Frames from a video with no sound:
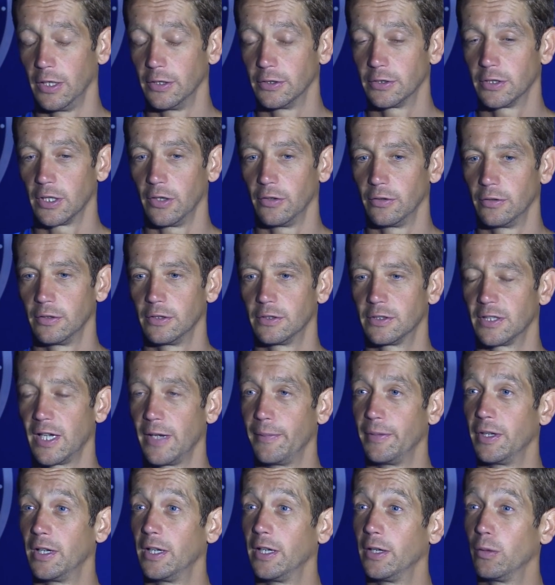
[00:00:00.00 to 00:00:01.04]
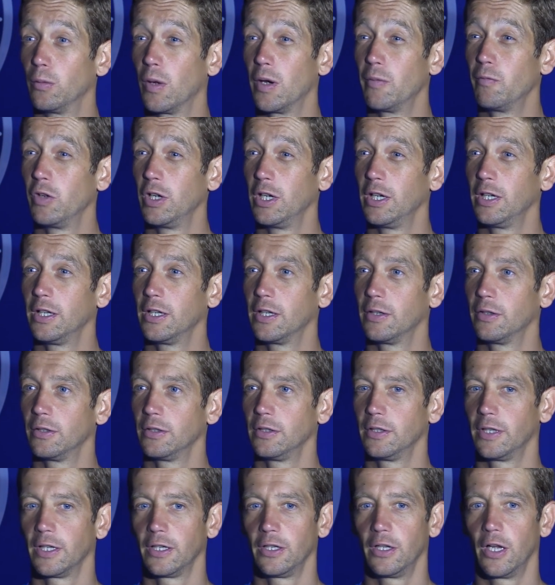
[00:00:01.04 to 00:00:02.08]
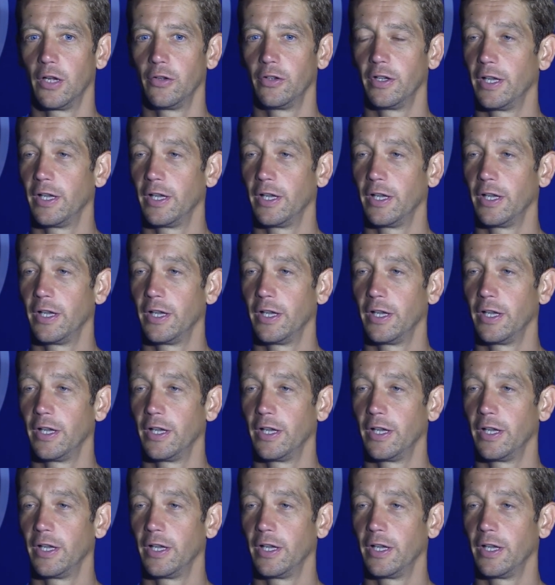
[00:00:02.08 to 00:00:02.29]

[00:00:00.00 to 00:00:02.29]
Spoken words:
So same in League One, really. They know